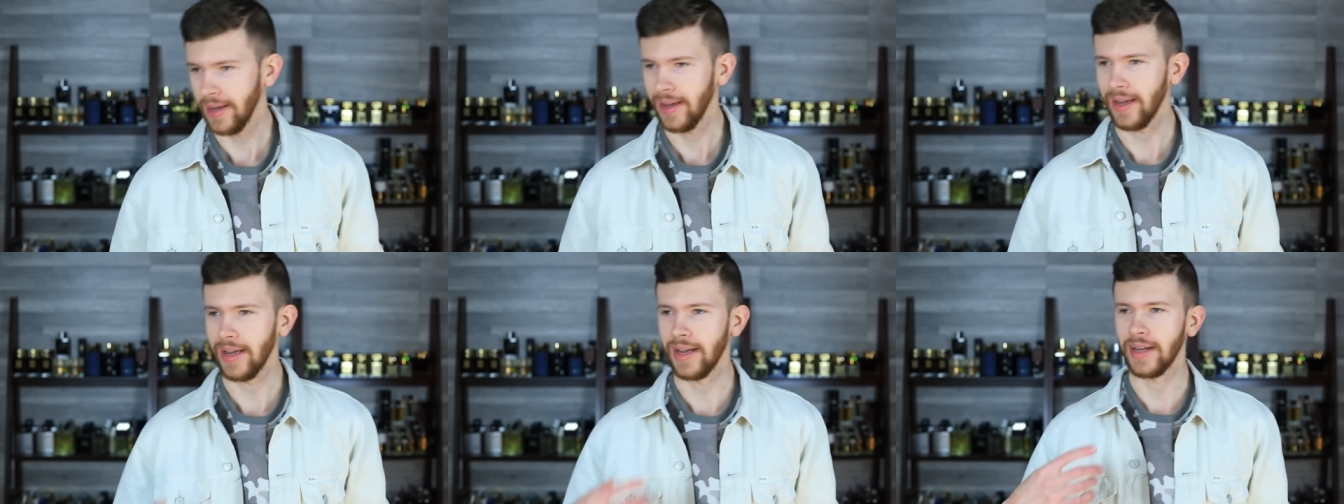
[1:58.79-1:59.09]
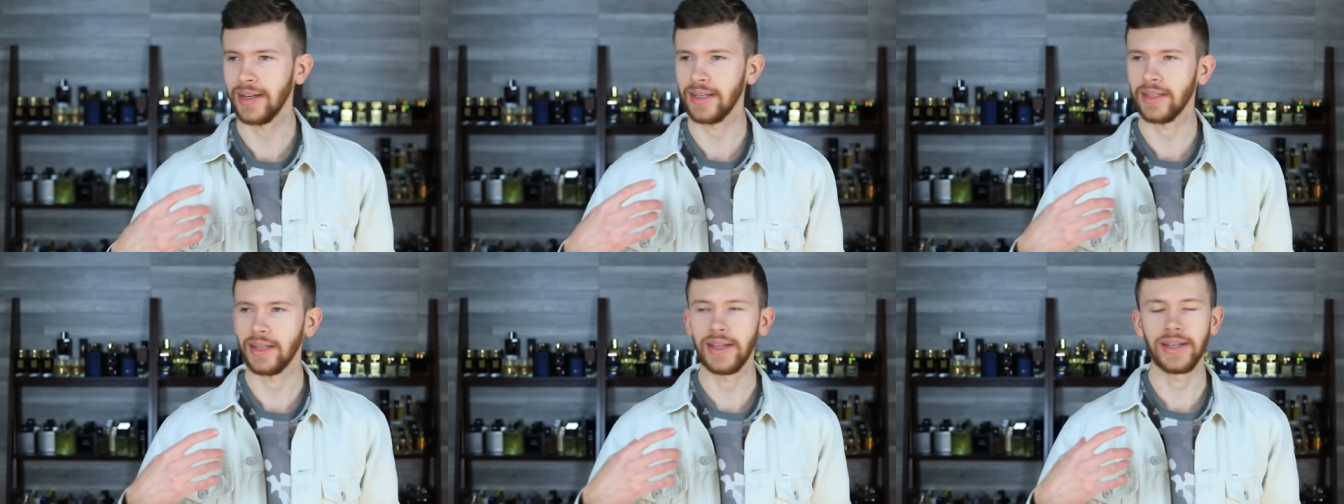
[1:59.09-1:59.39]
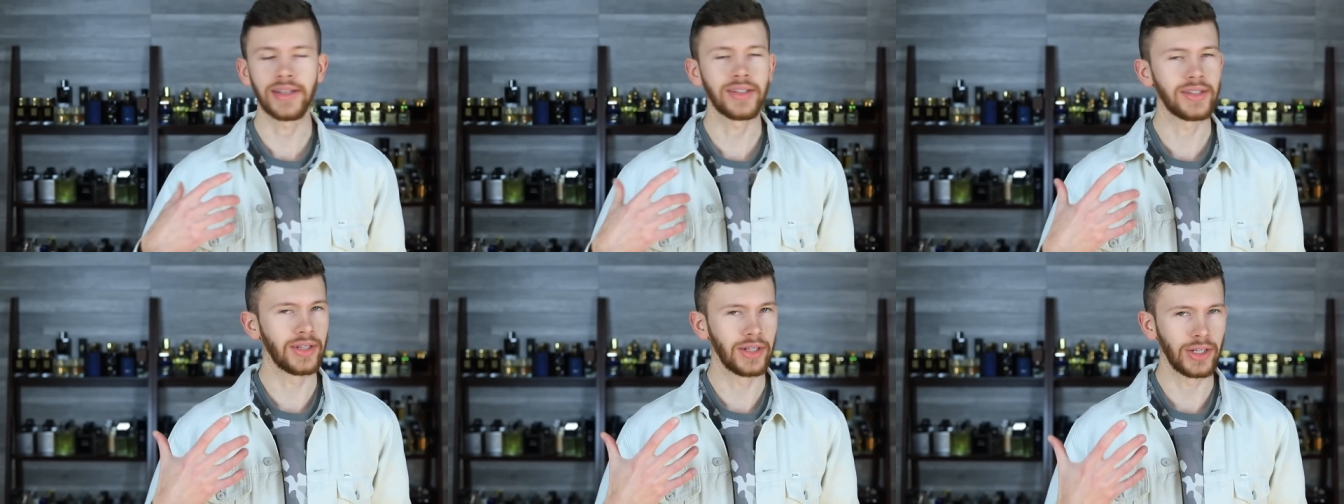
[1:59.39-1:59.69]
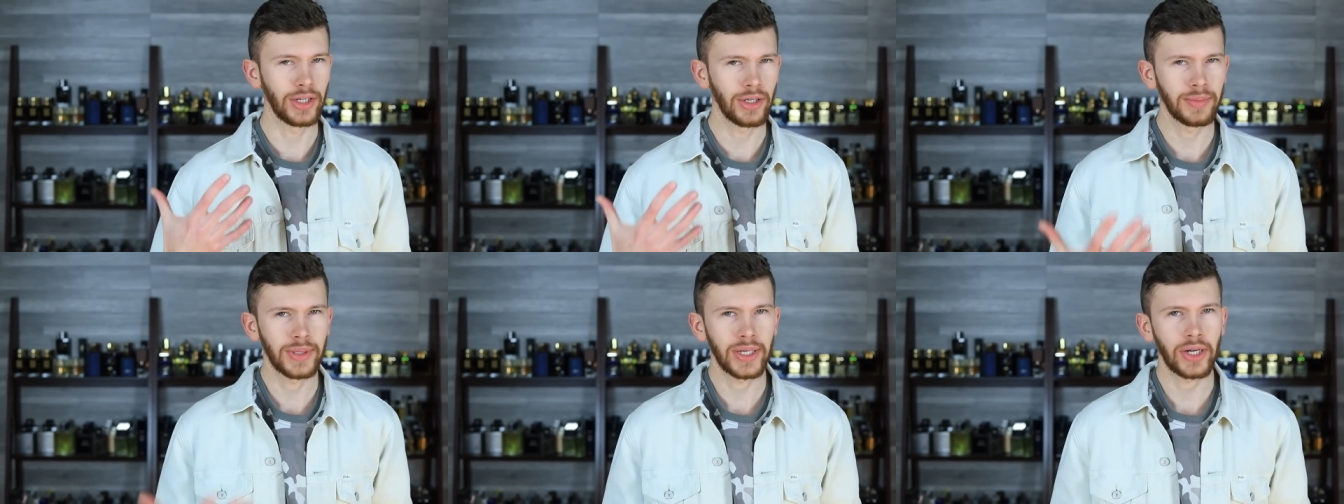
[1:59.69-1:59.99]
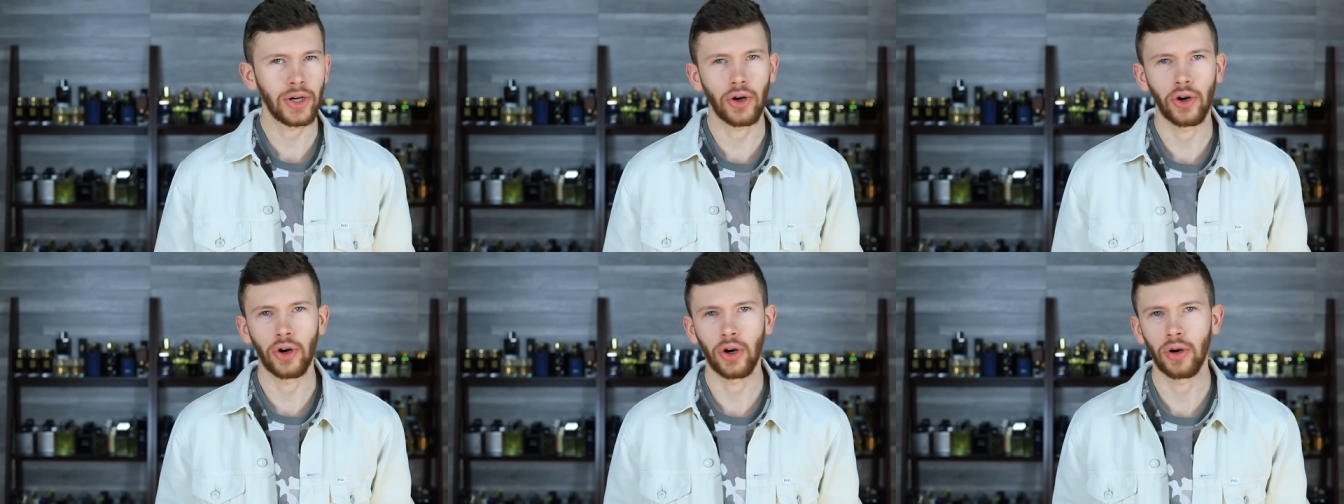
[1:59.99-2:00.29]
it is a little bit
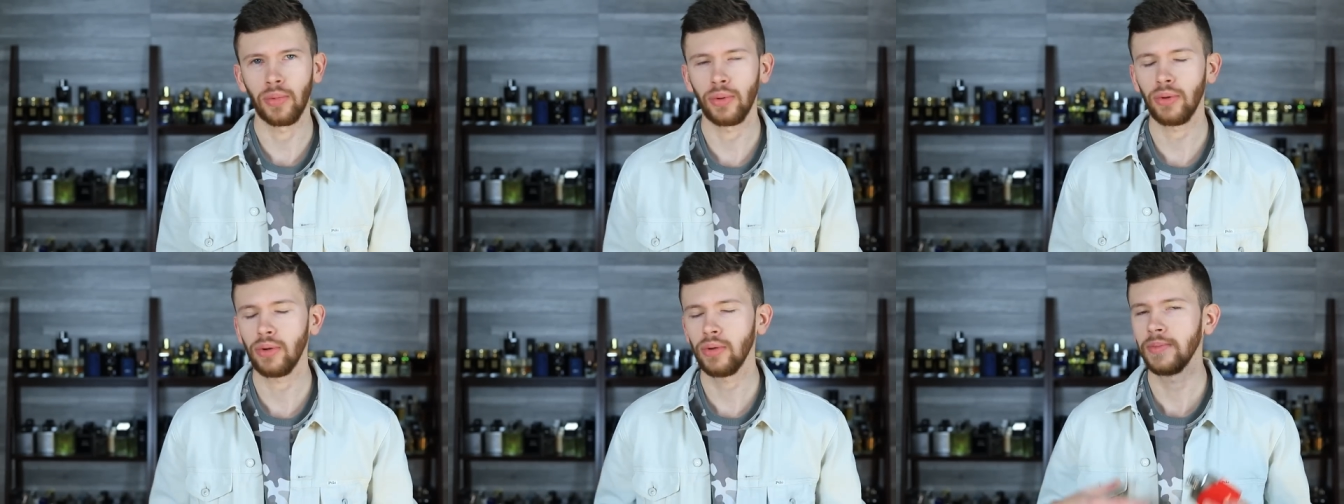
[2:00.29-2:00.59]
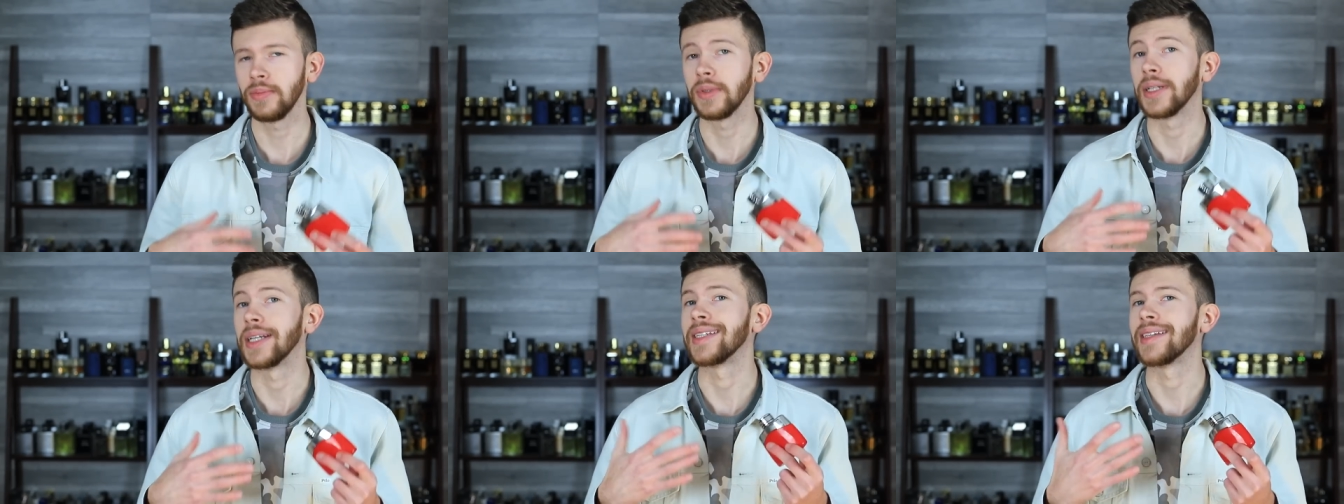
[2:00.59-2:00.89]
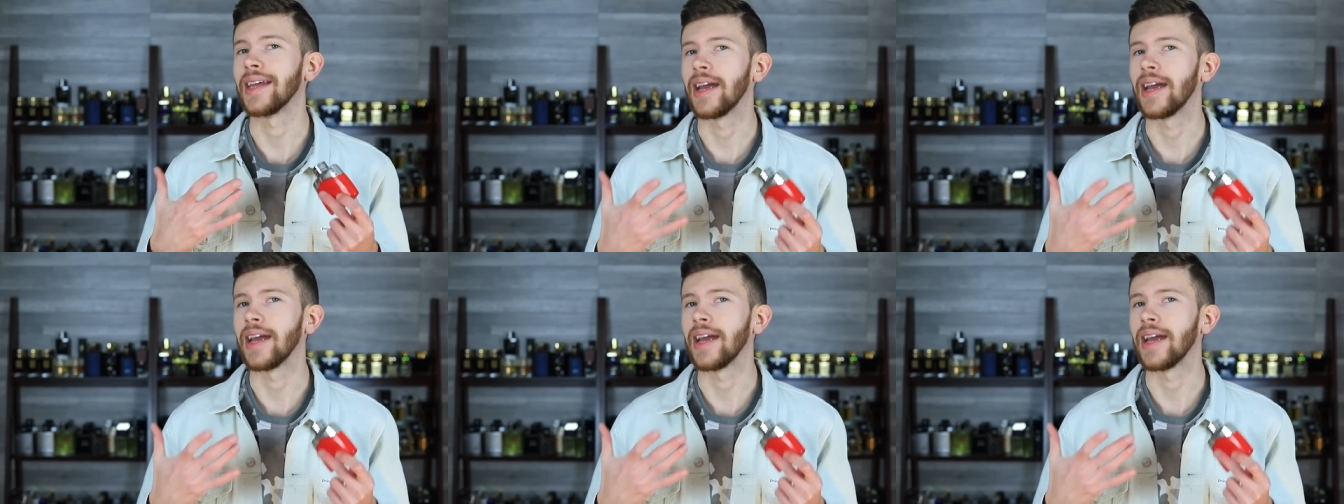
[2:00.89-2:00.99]
herbal, it's